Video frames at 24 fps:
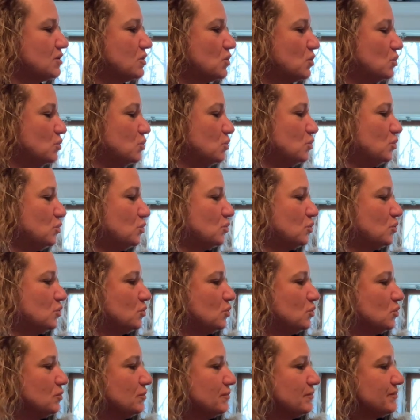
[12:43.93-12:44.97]

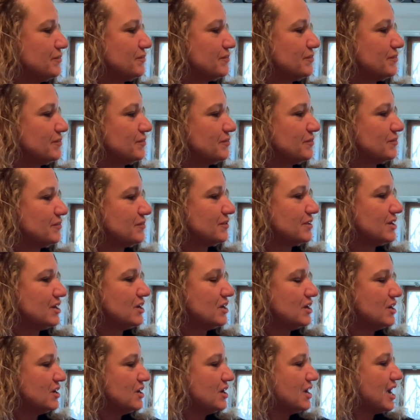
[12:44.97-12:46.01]
Ooh.
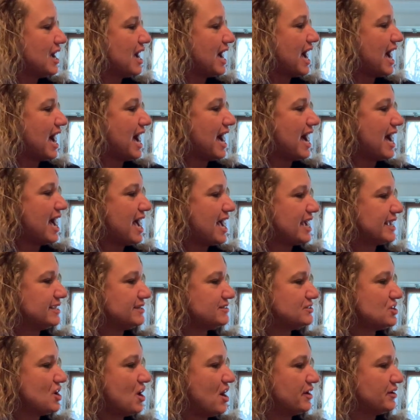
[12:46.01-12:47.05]
I
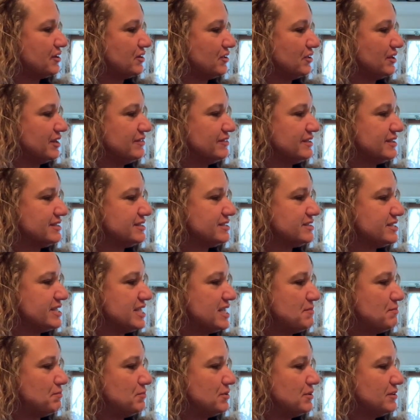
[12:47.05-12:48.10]
tunnel in the
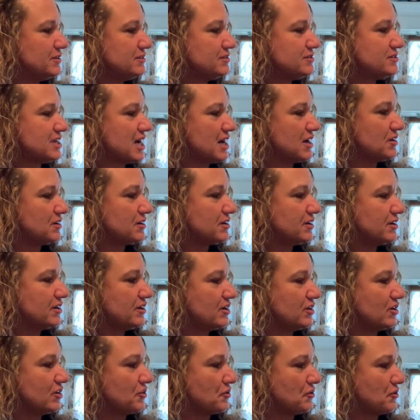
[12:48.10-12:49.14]
deep, dark
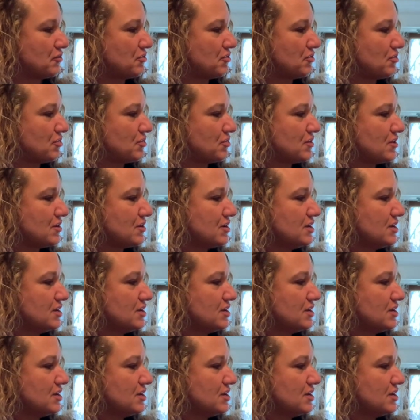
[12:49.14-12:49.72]
earth